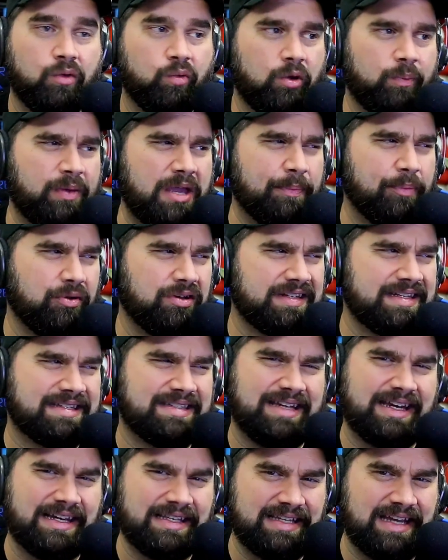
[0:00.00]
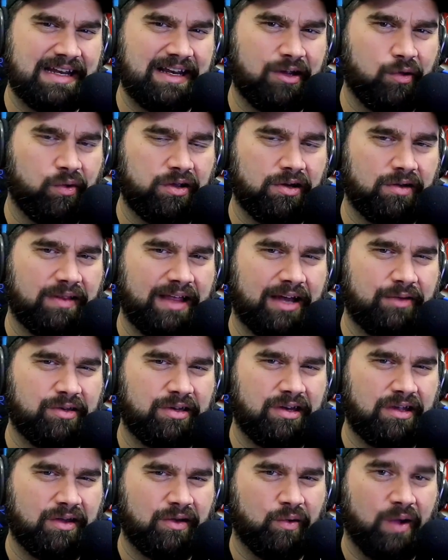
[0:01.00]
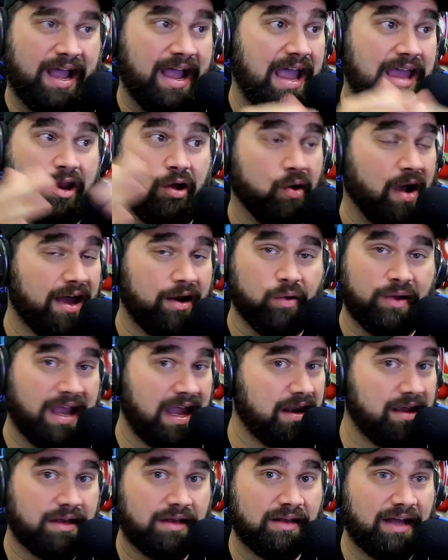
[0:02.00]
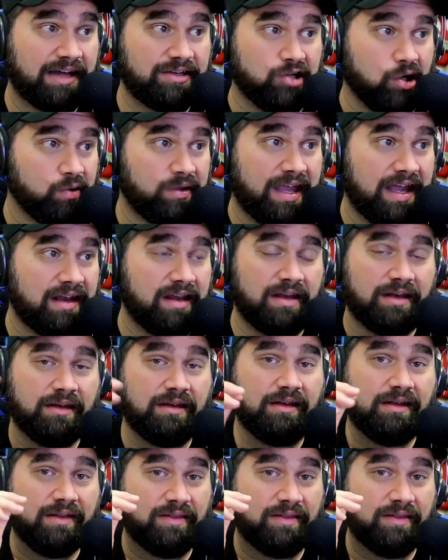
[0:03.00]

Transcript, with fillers: where people are just dictating what you're allowed to do. I don't, I don't get it. I don't get it.